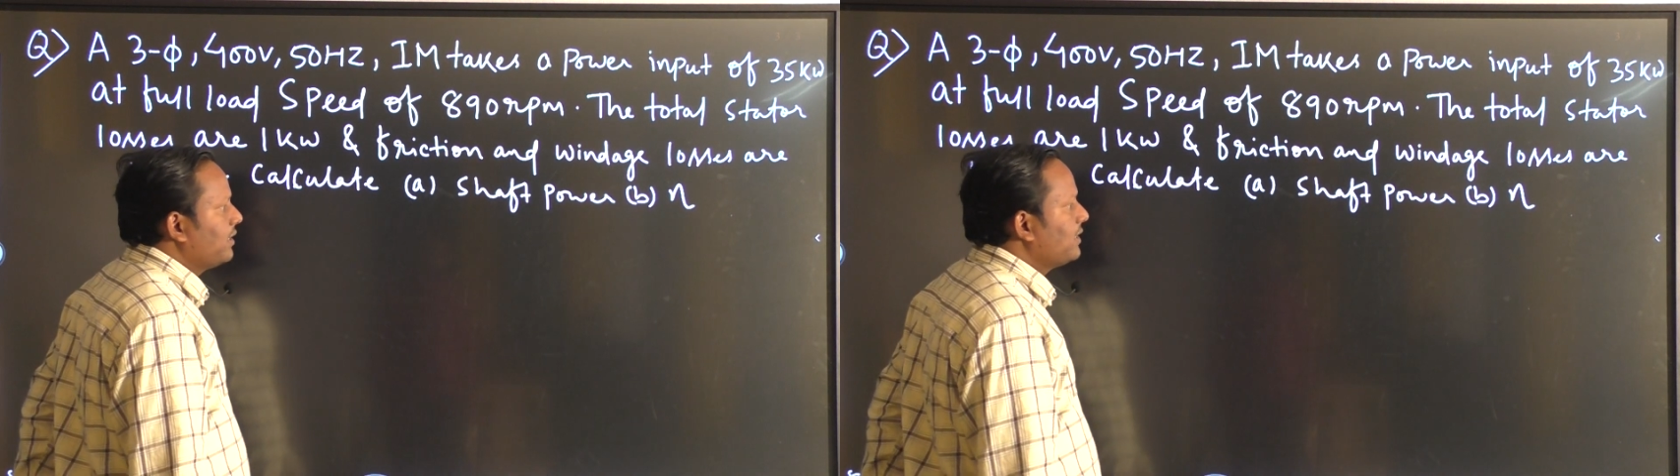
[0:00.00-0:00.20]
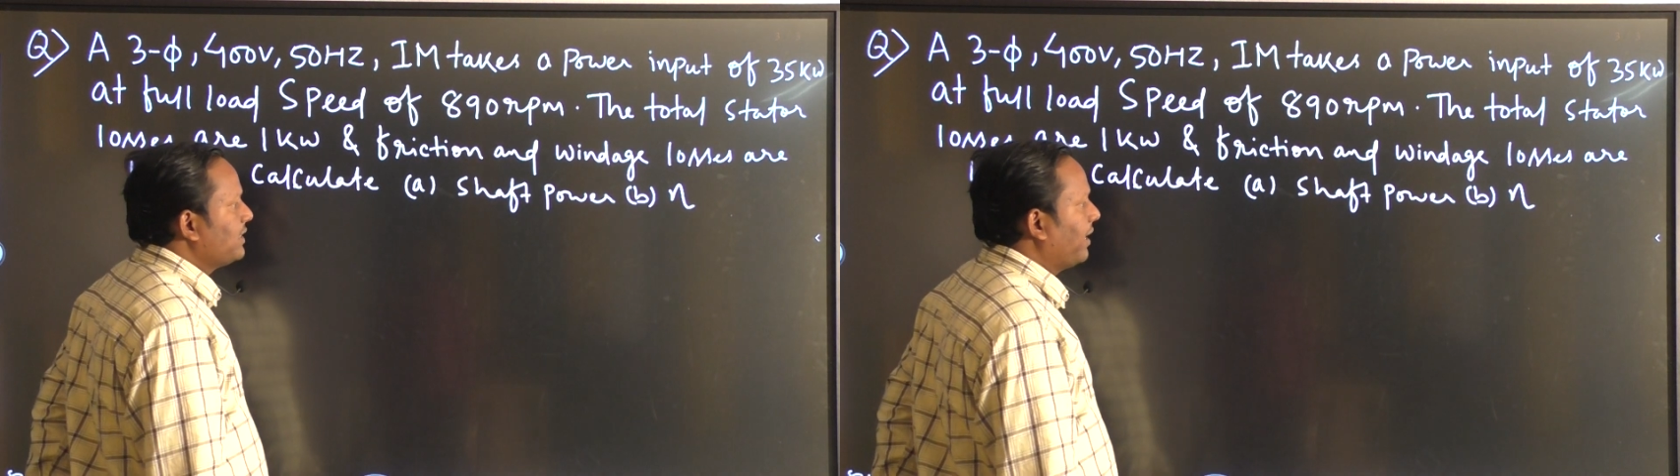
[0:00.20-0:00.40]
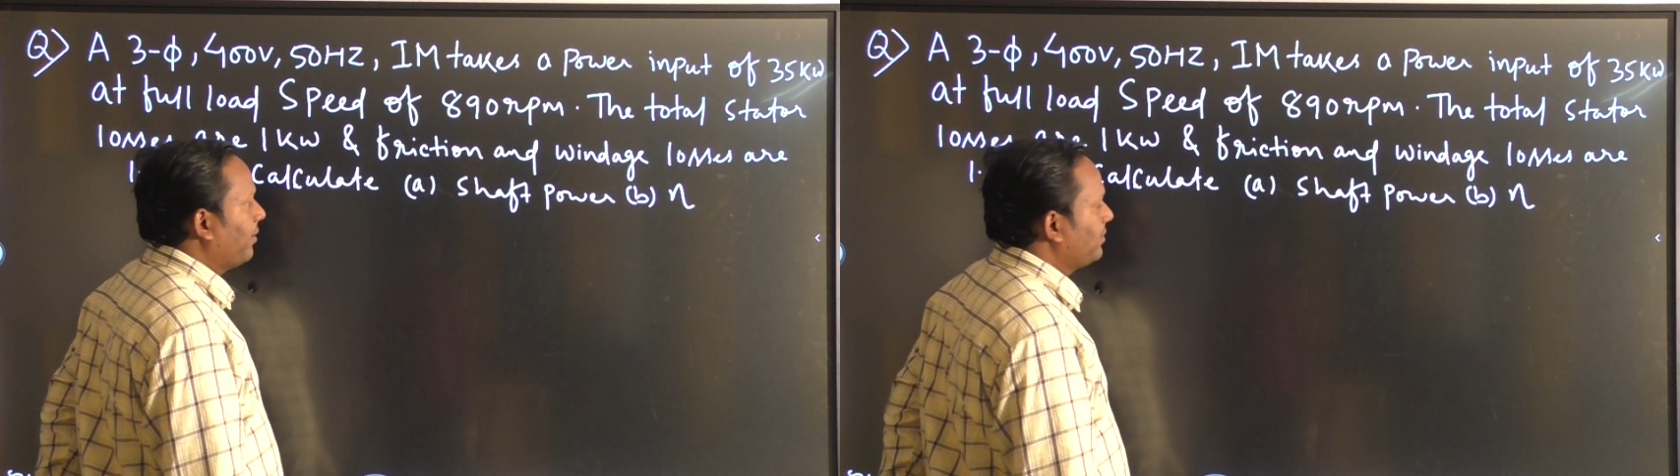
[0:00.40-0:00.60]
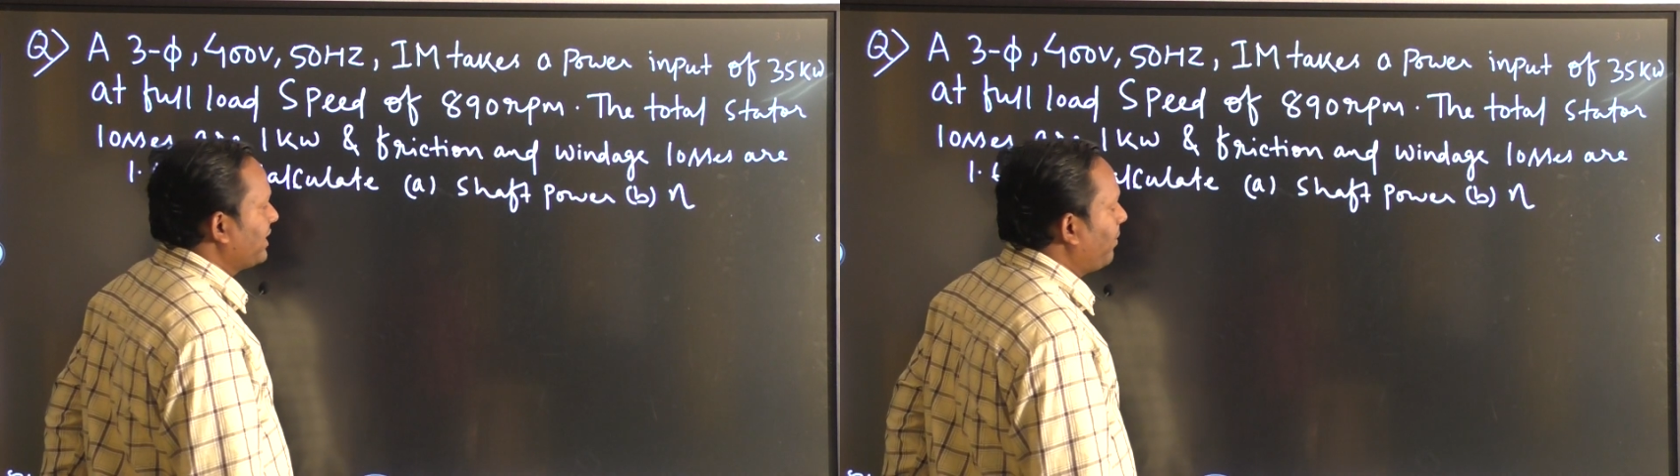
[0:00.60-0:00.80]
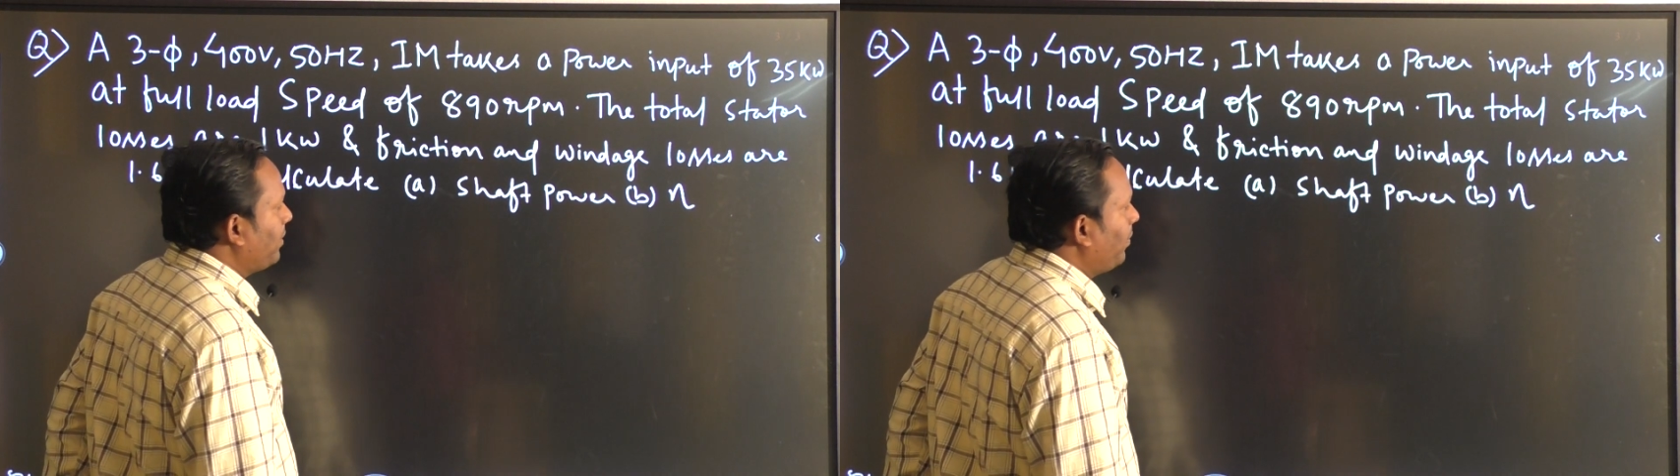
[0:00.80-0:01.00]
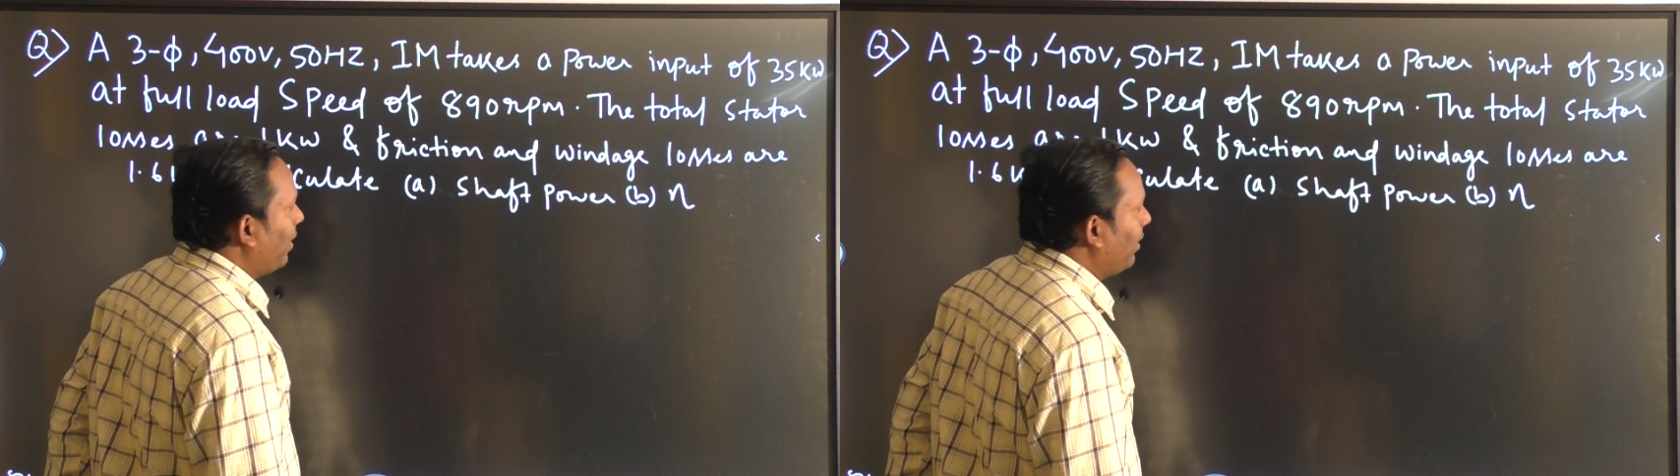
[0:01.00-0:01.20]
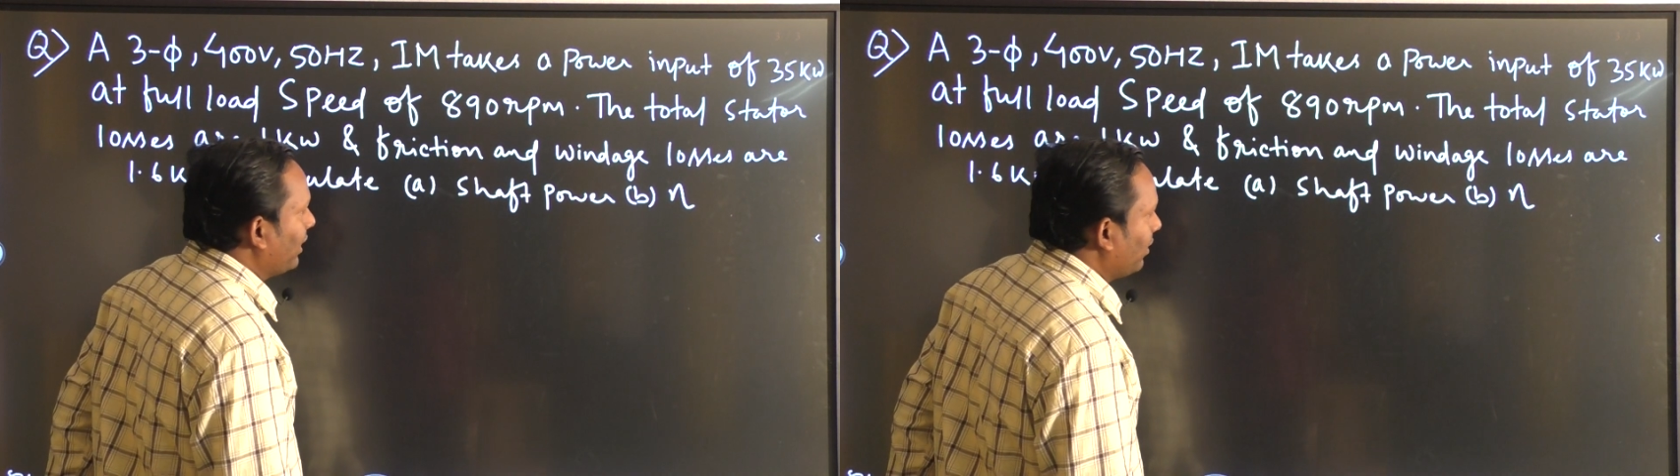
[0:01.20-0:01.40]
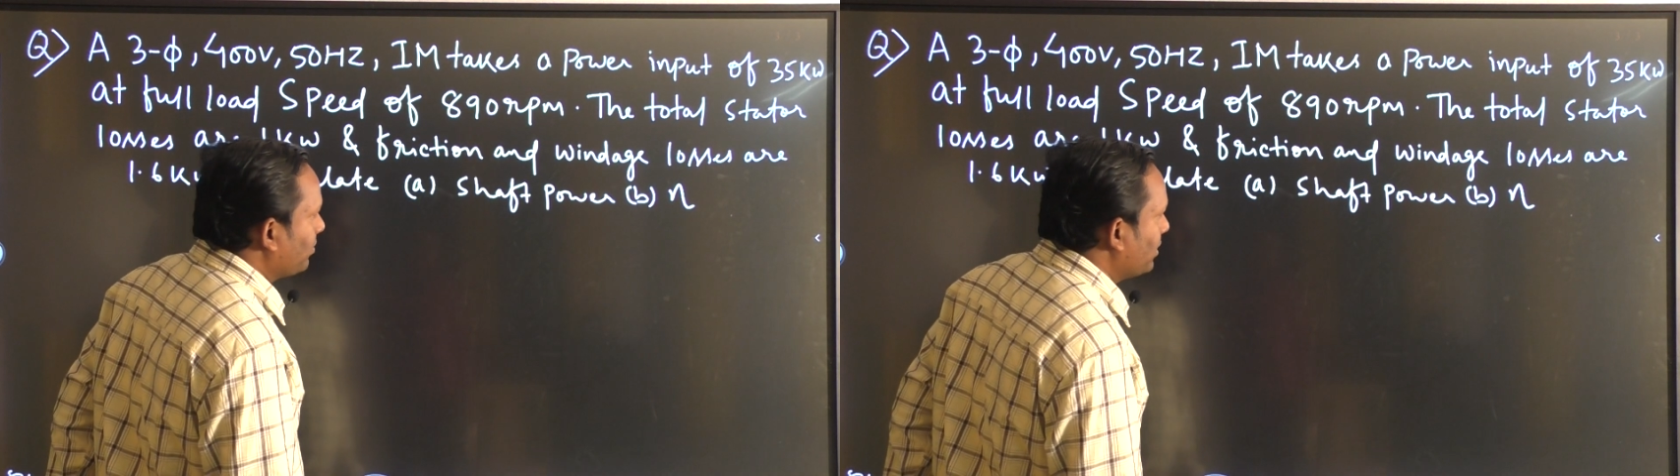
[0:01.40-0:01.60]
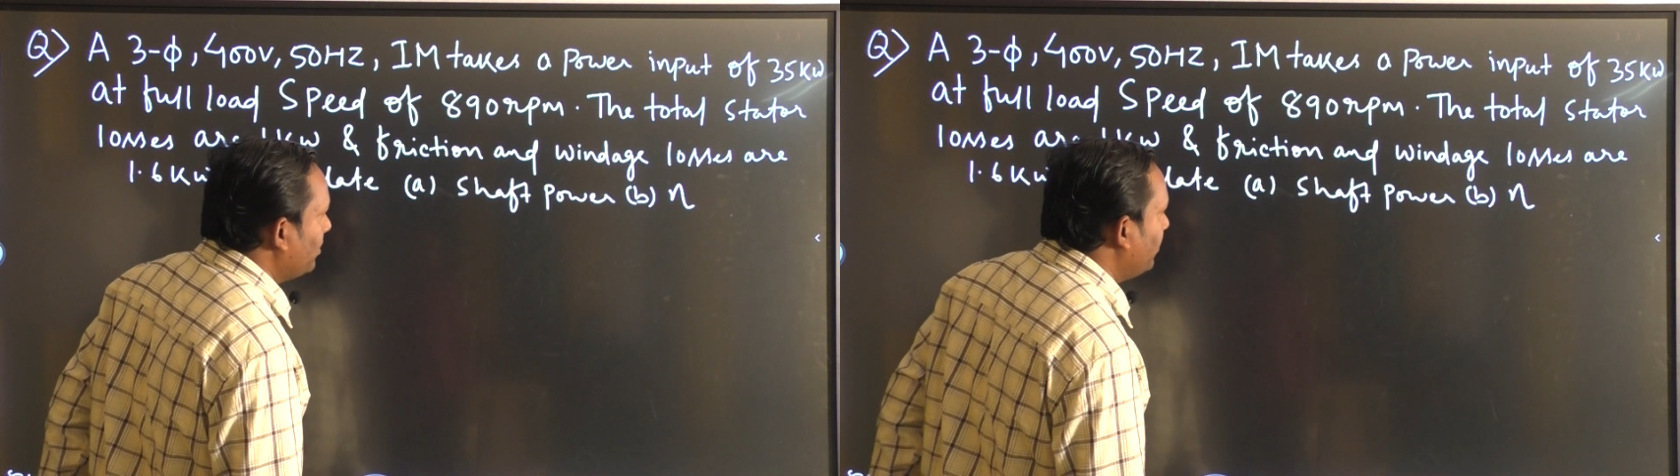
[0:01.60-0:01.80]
shaft power, option